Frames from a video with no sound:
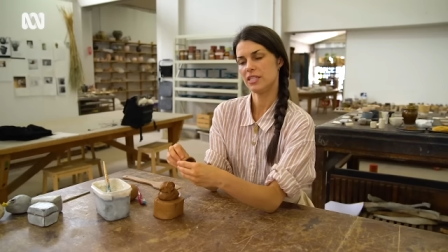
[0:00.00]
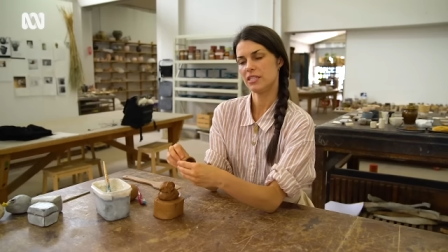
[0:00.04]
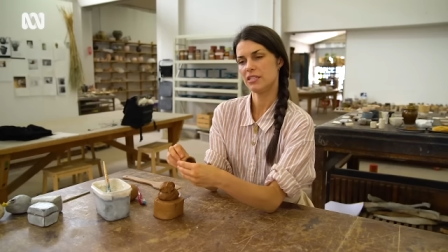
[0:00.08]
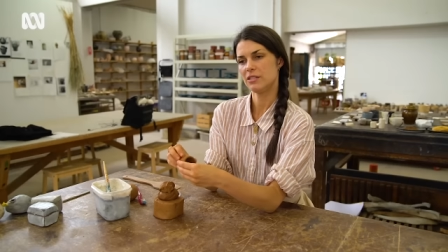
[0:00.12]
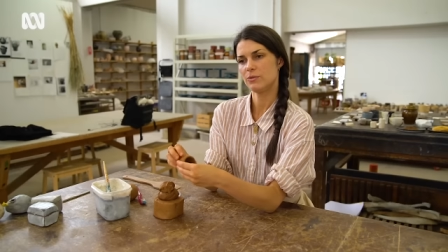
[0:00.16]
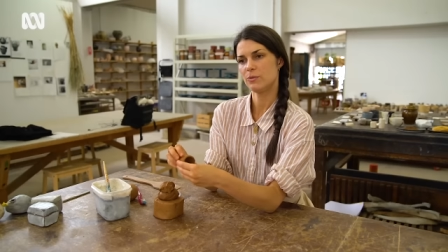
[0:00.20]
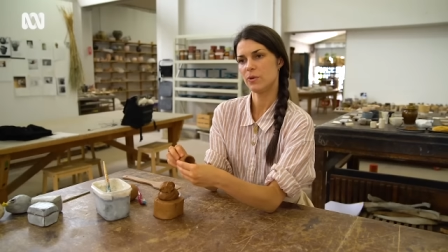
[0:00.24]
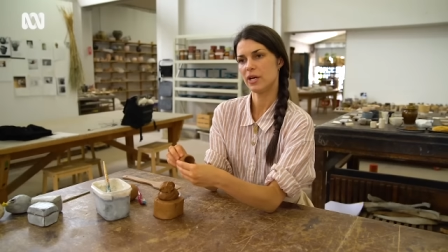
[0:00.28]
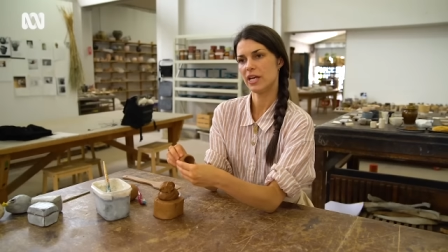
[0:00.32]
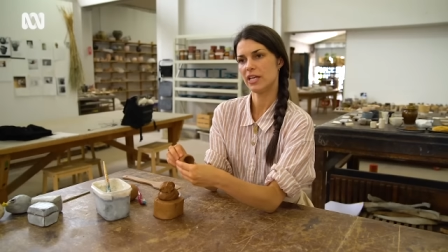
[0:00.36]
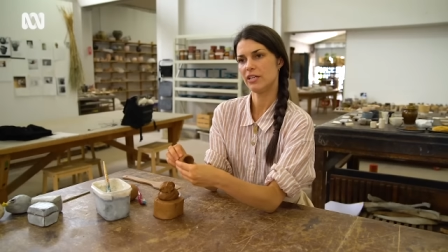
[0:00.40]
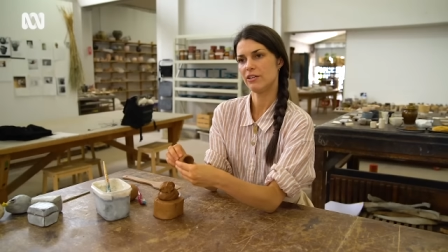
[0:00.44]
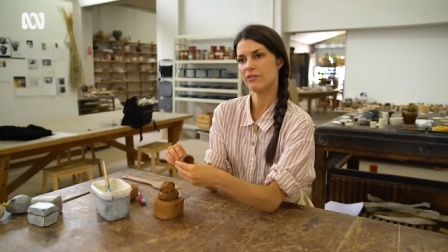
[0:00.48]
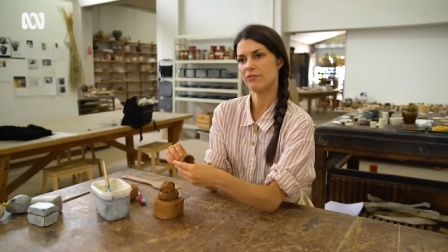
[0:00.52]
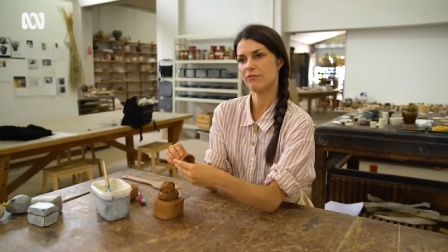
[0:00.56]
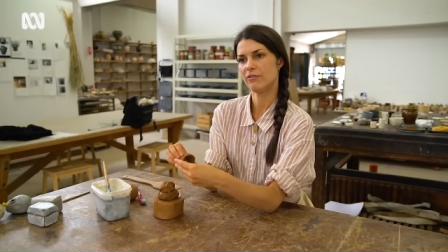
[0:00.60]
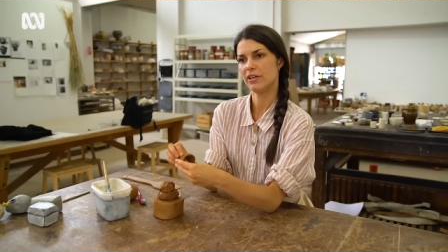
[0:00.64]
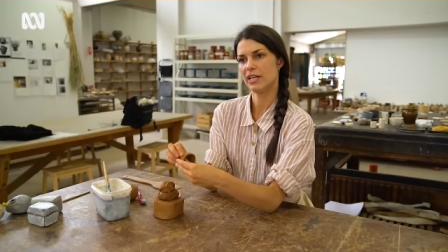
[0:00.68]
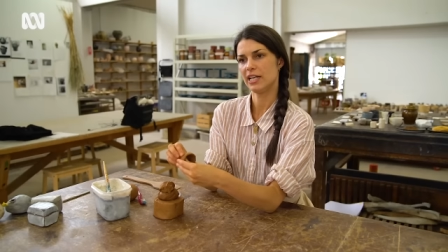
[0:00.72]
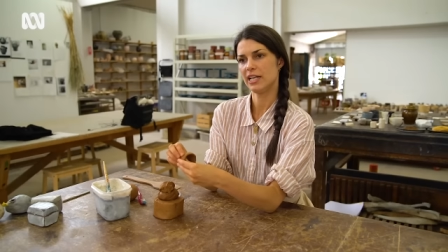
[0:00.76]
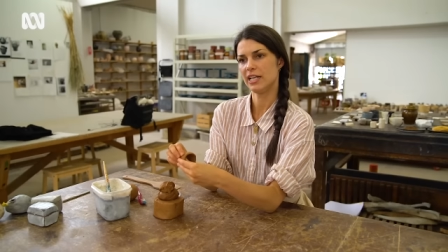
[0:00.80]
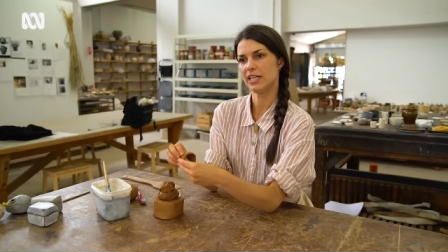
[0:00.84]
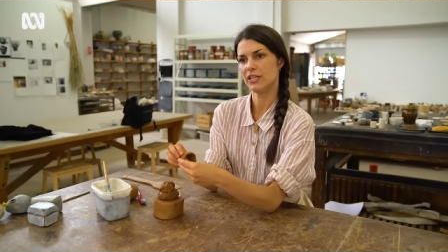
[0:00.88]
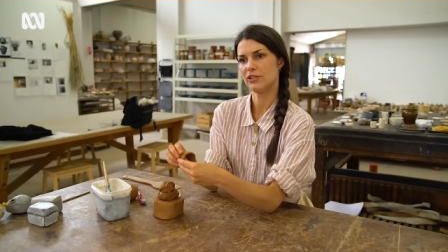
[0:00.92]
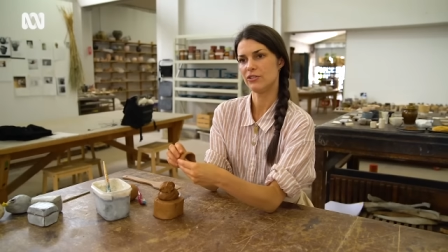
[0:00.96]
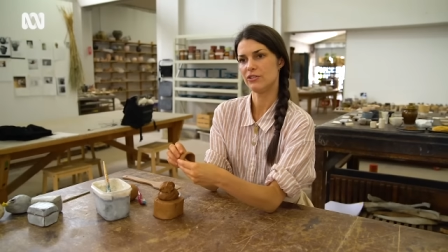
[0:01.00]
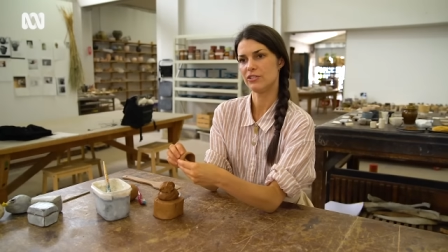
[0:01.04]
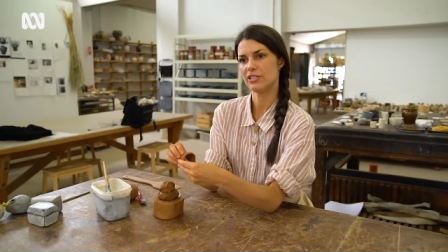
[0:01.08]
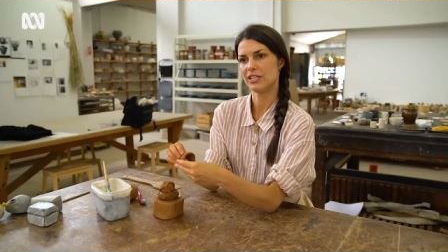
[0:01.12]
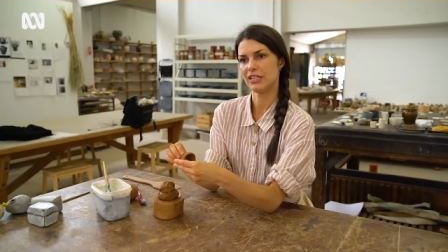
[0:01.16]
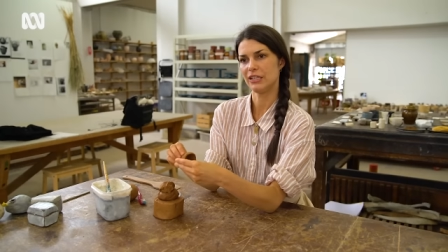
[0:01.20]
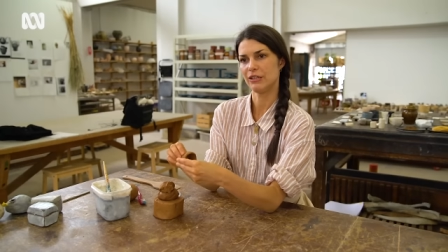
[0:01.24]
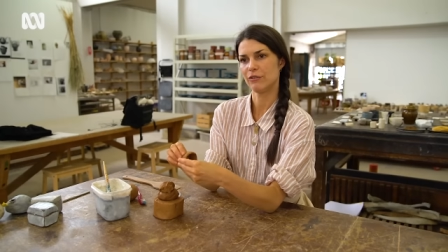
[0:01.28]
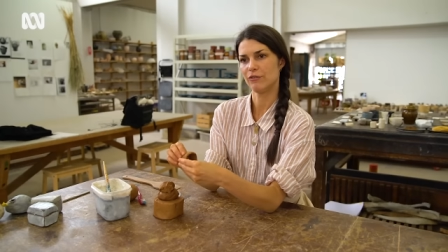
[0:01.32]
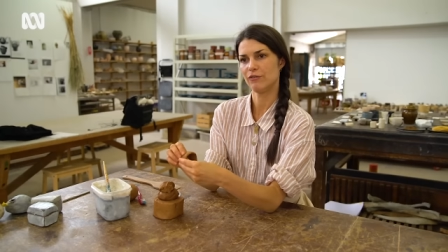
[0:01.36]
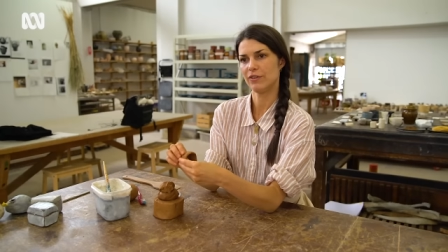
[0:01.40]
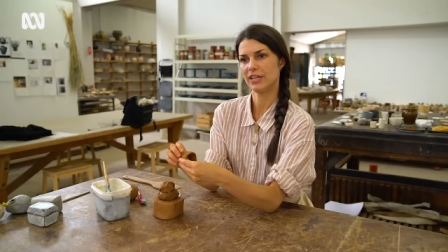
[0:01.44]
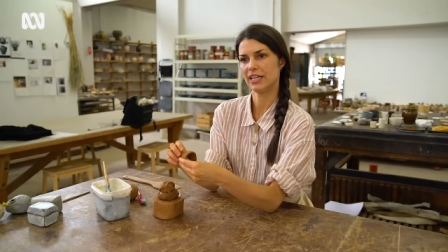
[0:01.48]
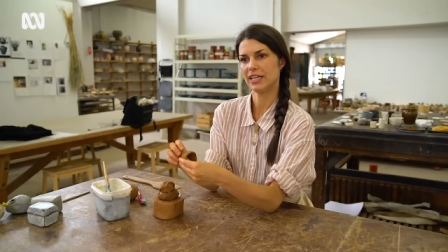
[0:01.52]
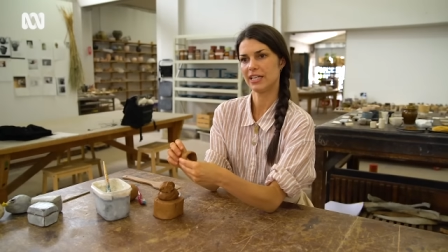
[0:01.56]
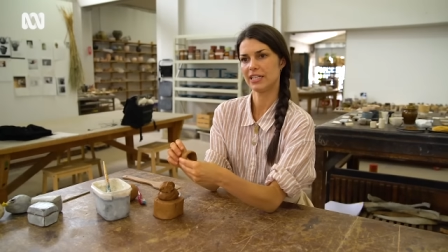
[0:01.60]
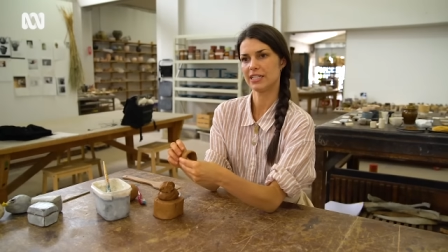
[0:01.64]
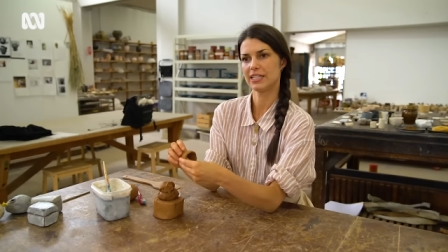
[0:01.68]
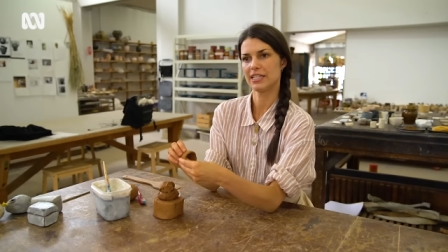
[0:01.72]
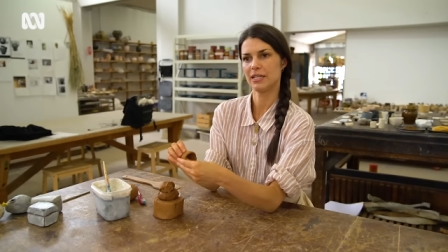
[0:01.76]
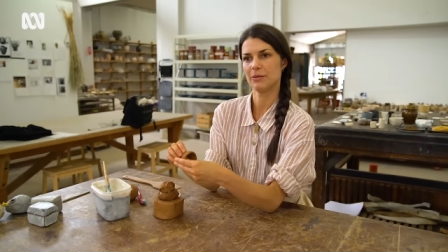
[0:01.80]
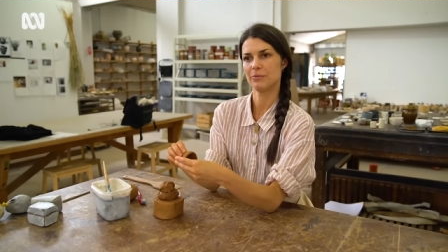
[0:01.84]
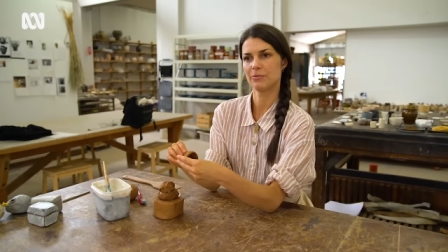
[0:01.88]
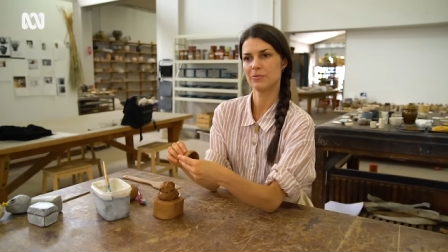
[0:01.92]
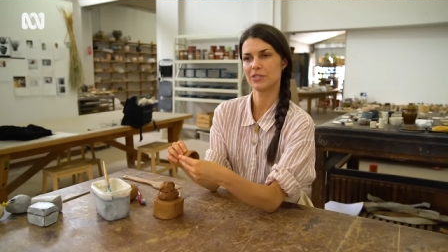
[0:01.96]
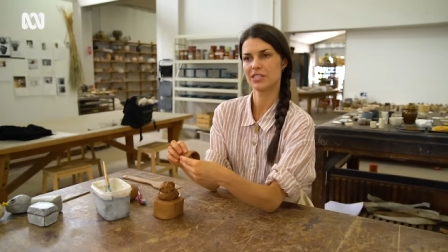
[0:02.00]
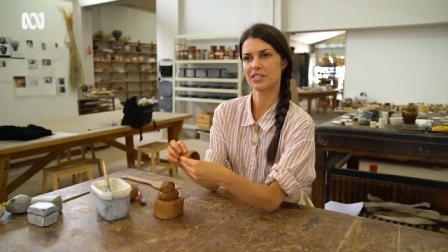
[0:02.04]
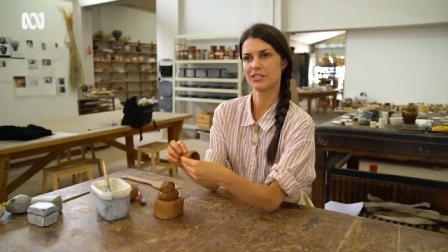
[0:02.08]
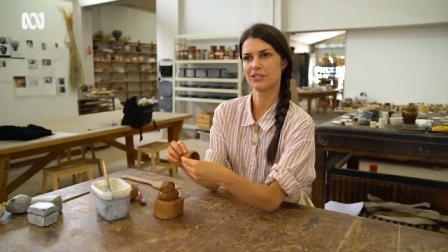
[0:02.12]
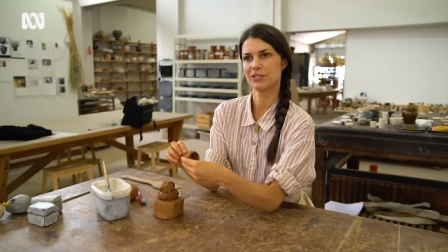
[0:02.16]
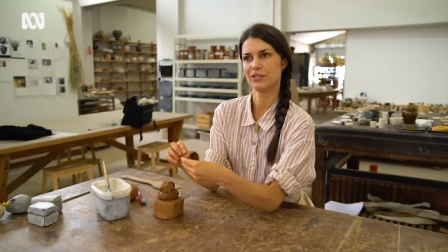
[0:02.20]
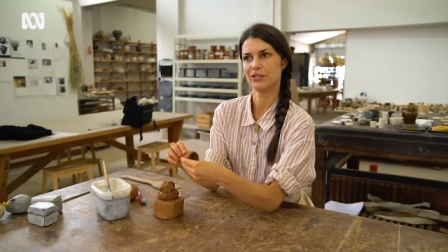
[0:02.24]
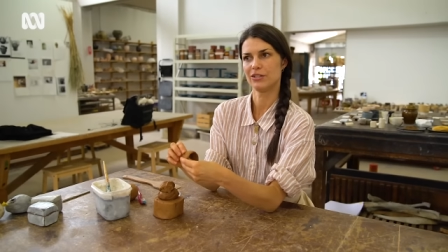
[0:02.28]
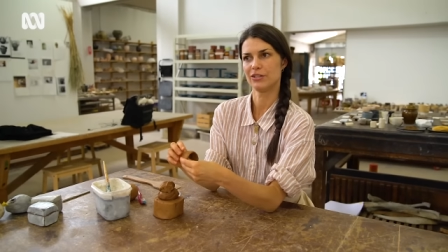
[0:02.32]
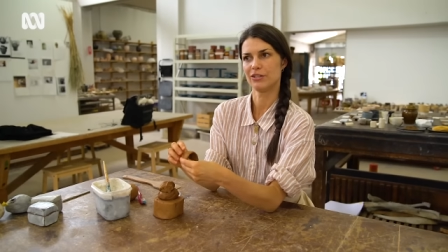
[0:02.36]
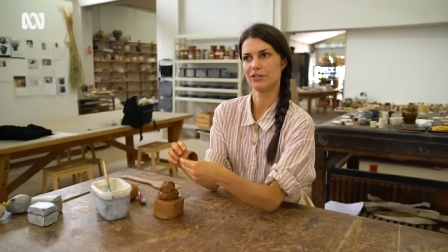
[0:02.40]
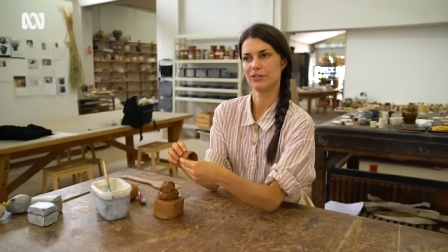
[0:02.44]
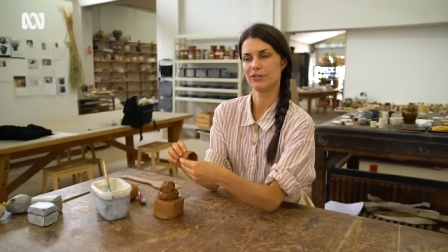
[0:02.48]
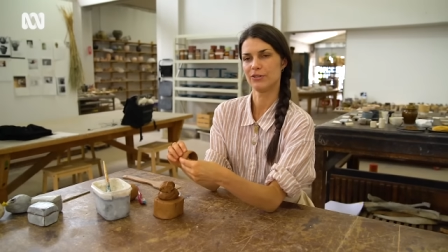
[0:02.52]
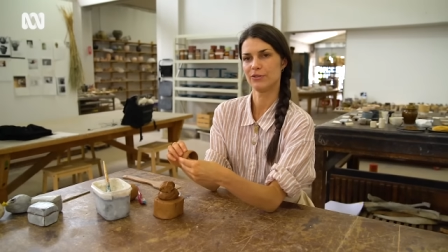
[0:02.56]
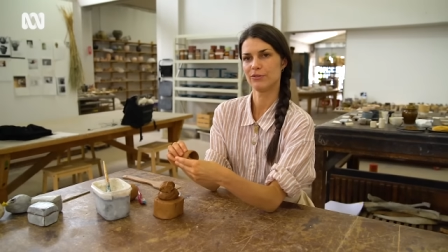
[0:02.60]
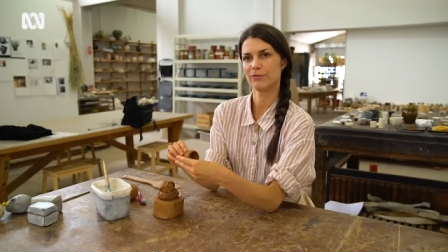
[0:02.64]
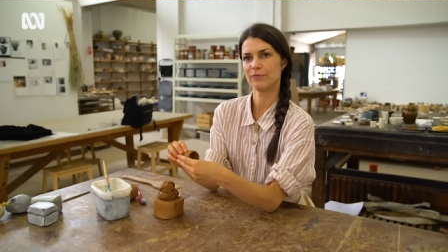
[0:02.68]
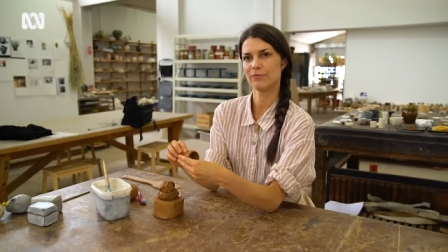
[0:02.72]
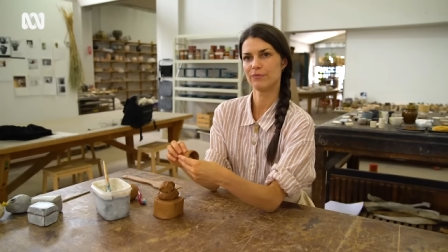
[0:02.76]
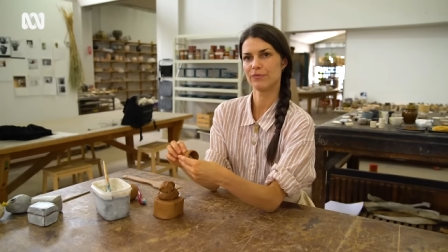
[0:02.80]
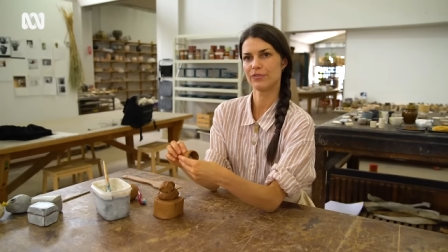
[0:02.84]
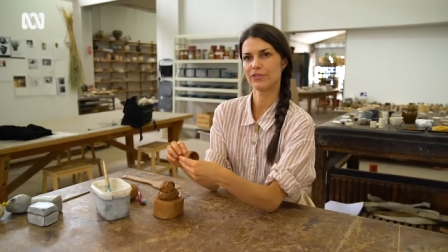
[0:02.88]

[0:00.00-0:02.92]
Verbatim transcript: this is where you're really using your fingertips to,